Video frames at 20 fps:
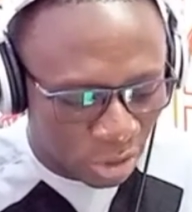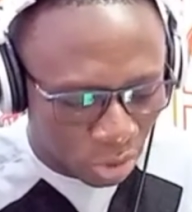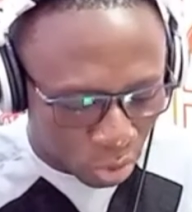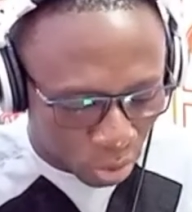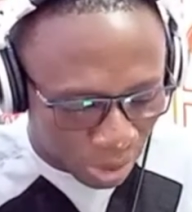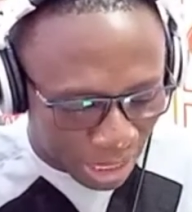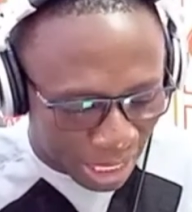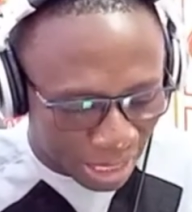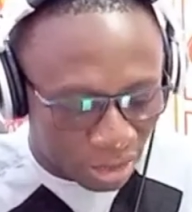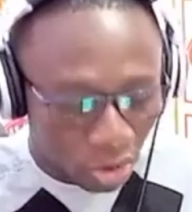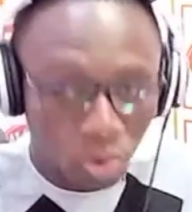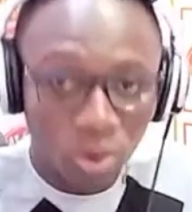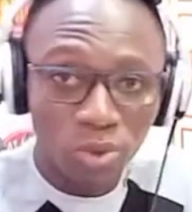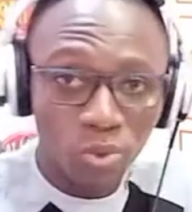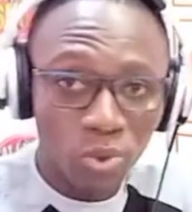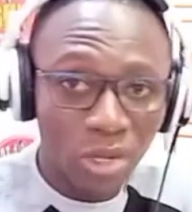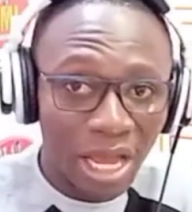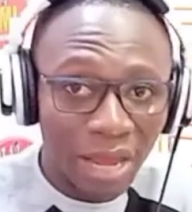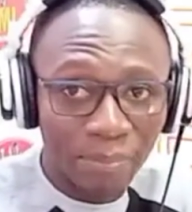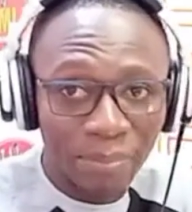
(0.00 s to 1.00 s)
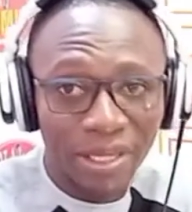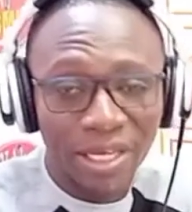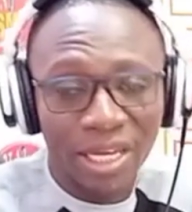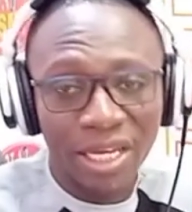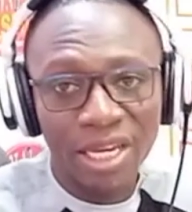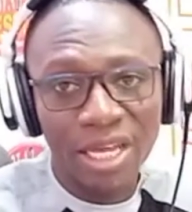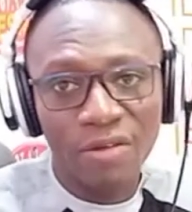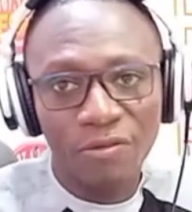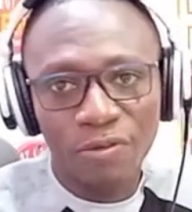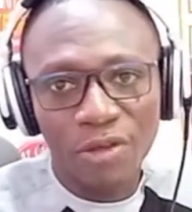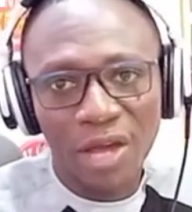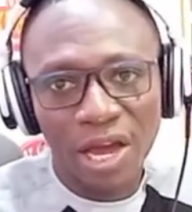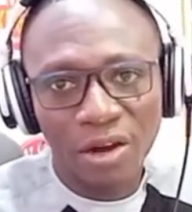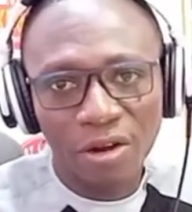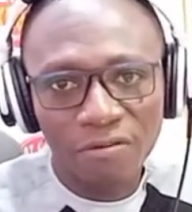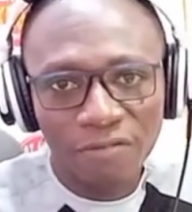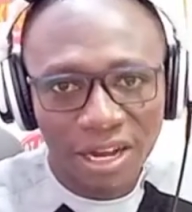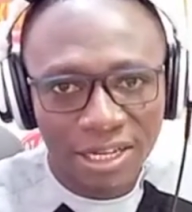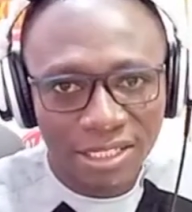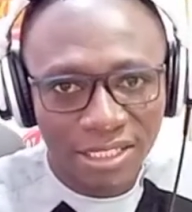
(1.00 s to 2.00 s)
So that is what we are picking. If you are
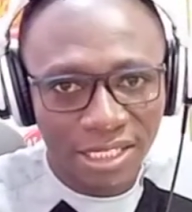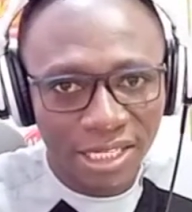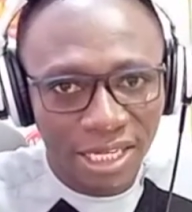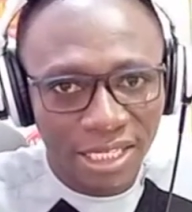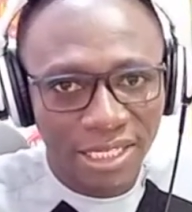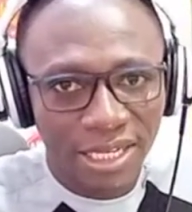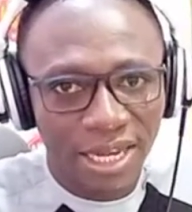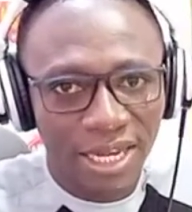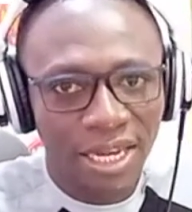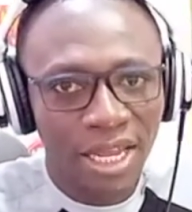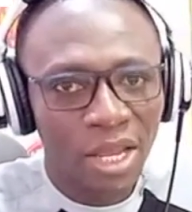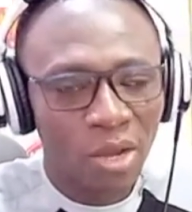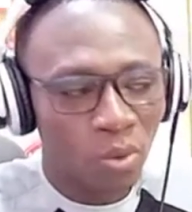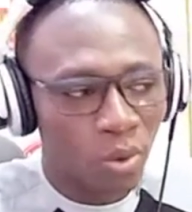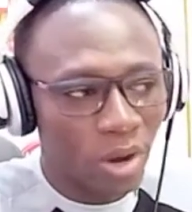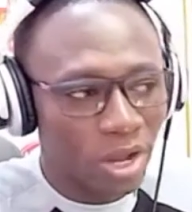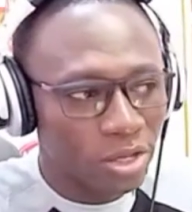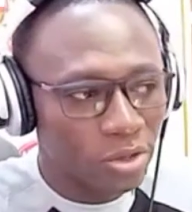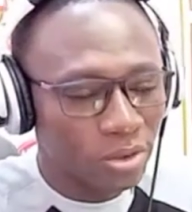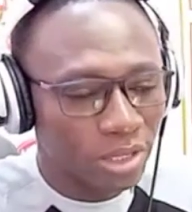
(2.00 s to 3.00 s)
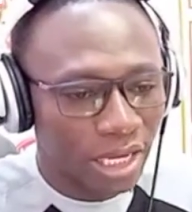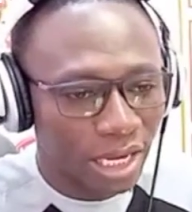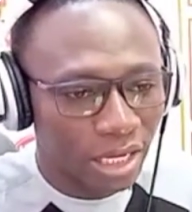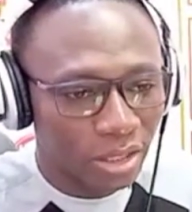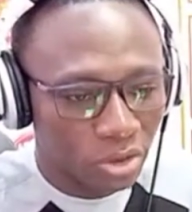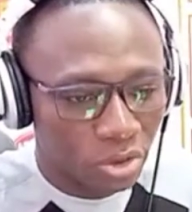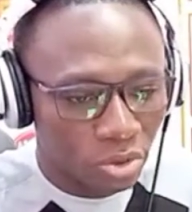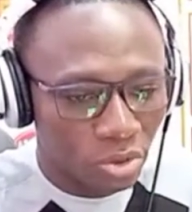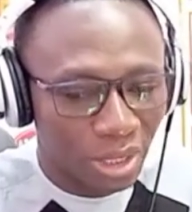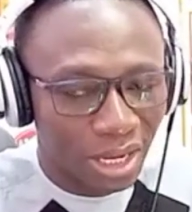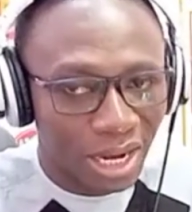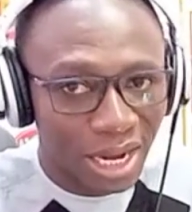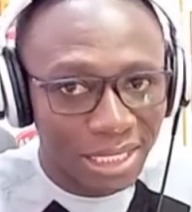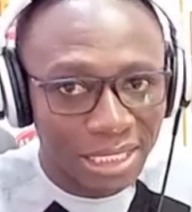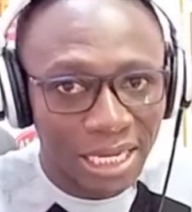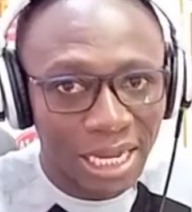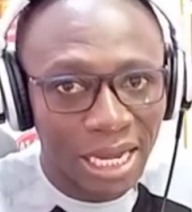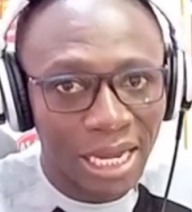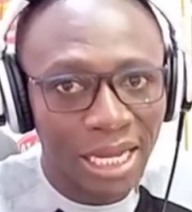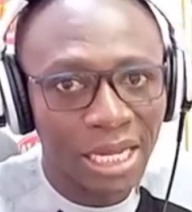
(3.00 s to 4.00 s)
not vaccinated, when you get to
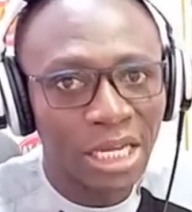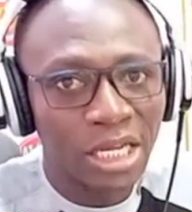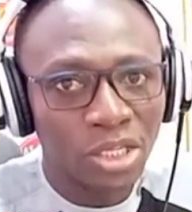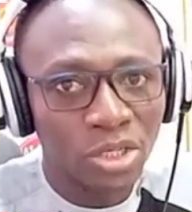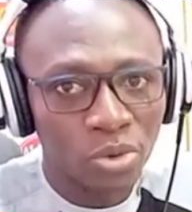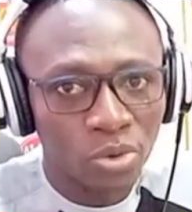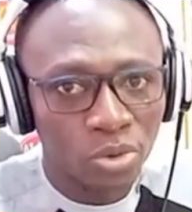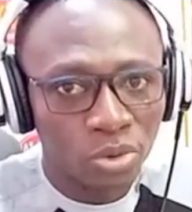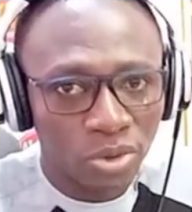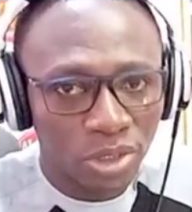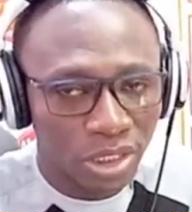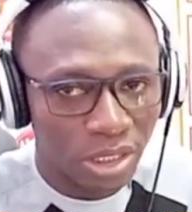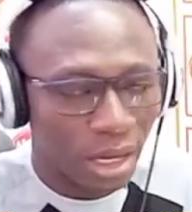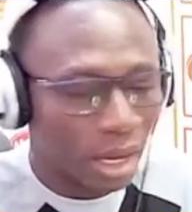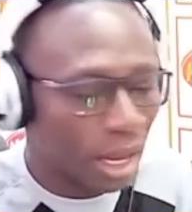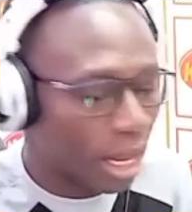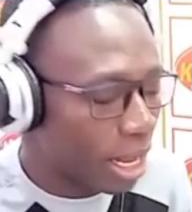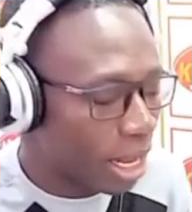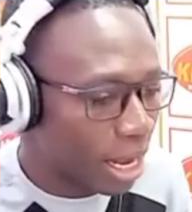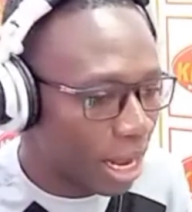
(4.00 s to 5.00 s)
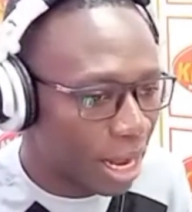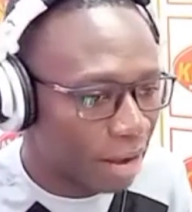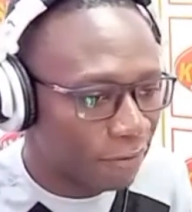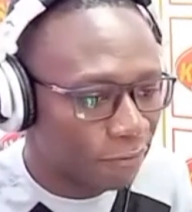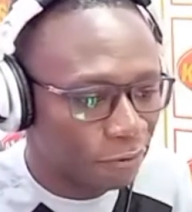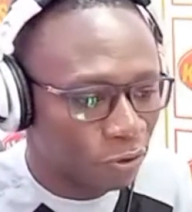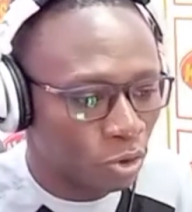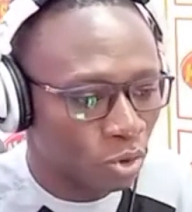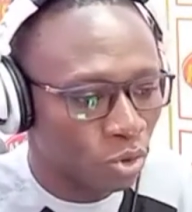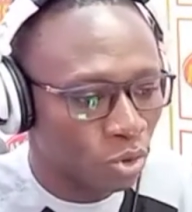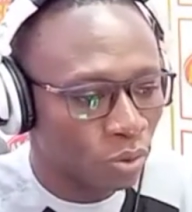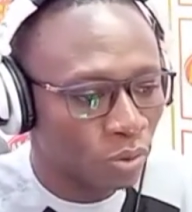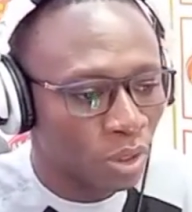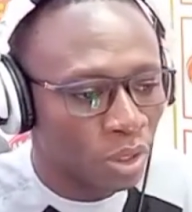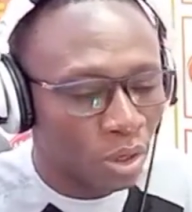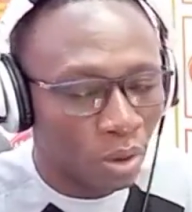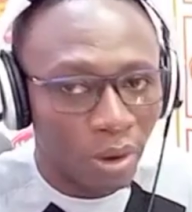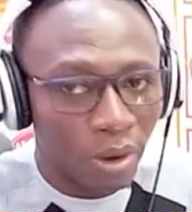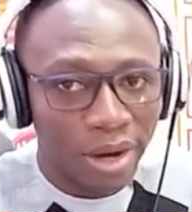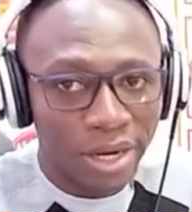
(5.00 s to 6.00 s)
Qatar, you would have to
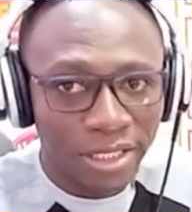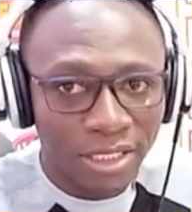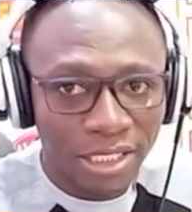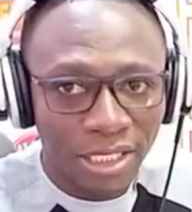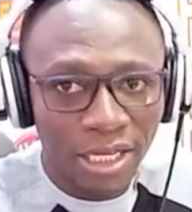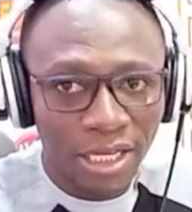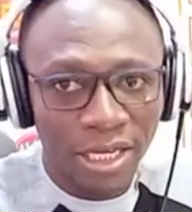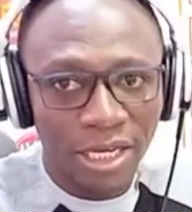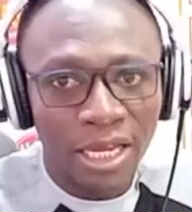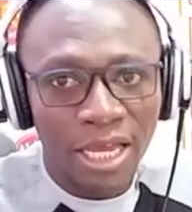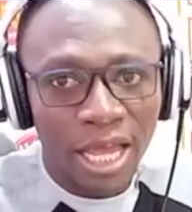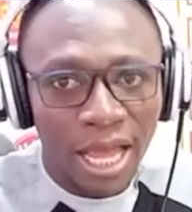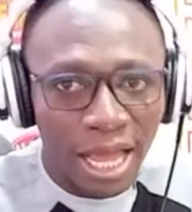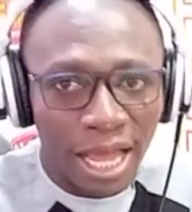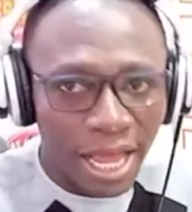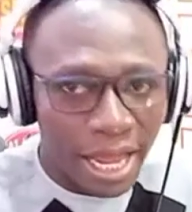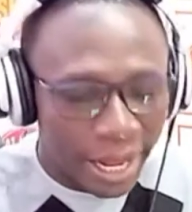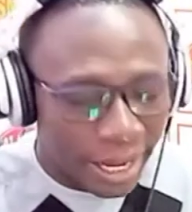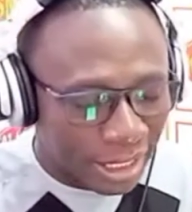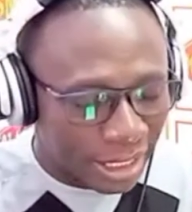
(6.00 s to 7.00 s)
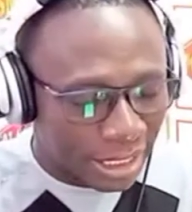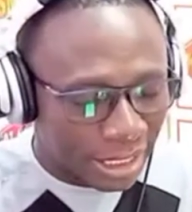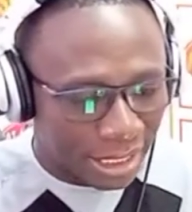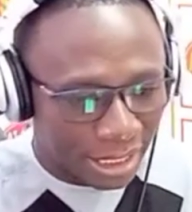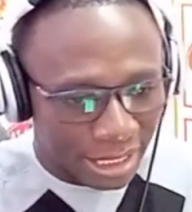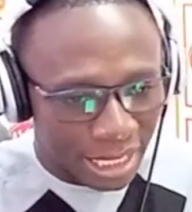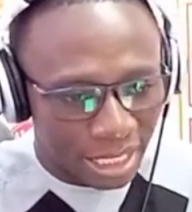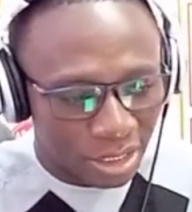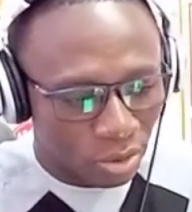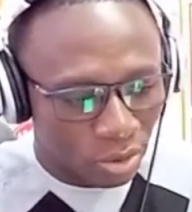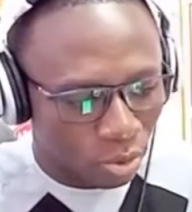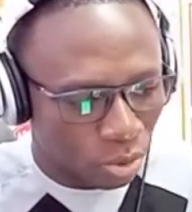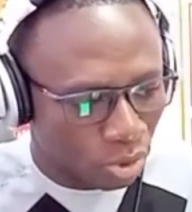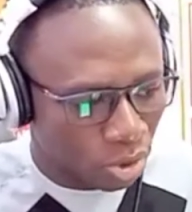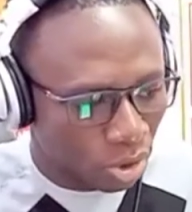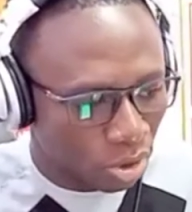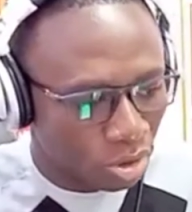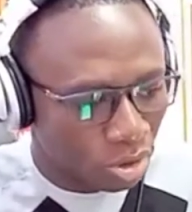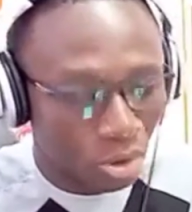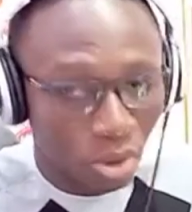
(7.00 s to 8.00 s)
quarantine, and that would
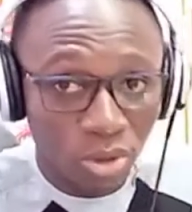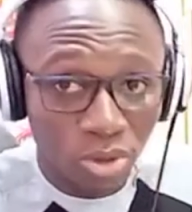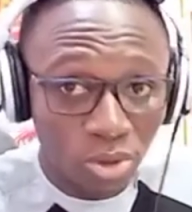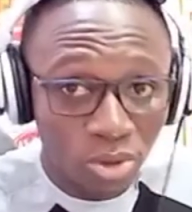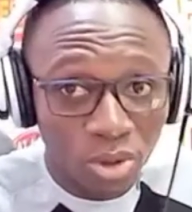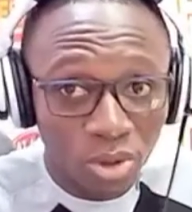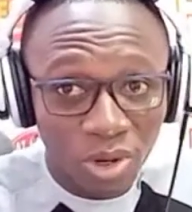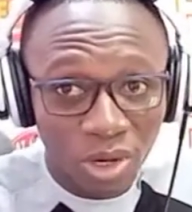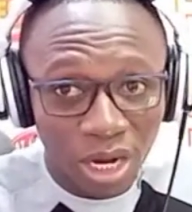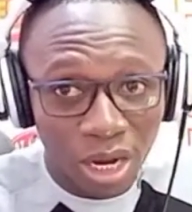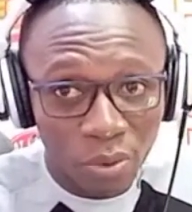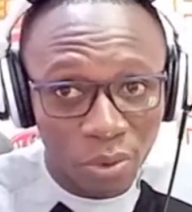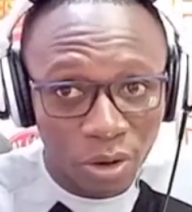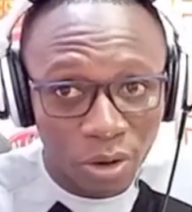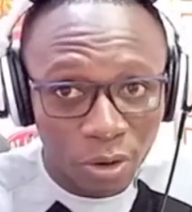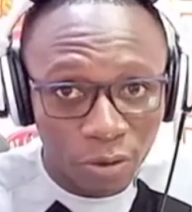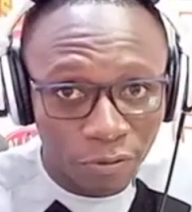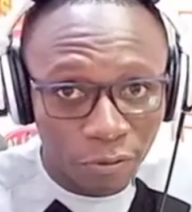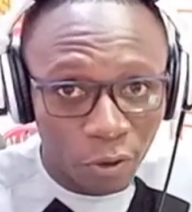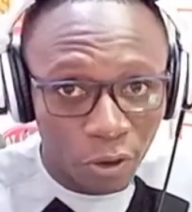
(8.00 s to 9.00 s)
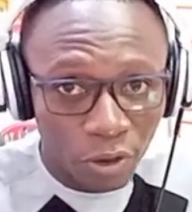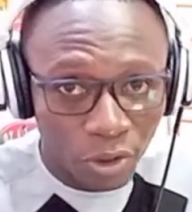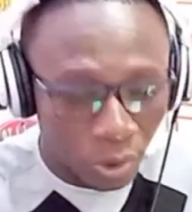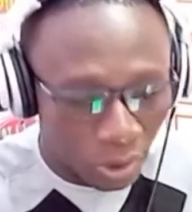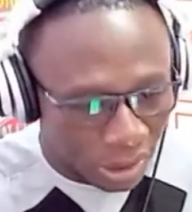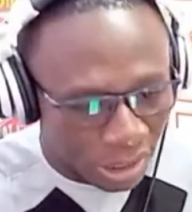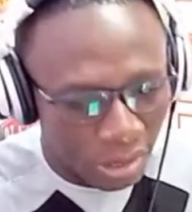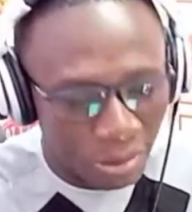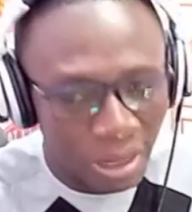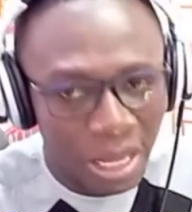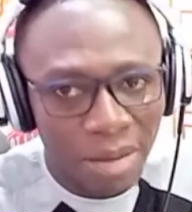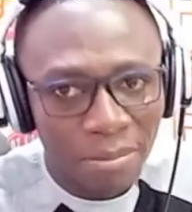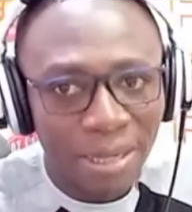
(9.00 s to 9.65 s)
not also augur well for your team.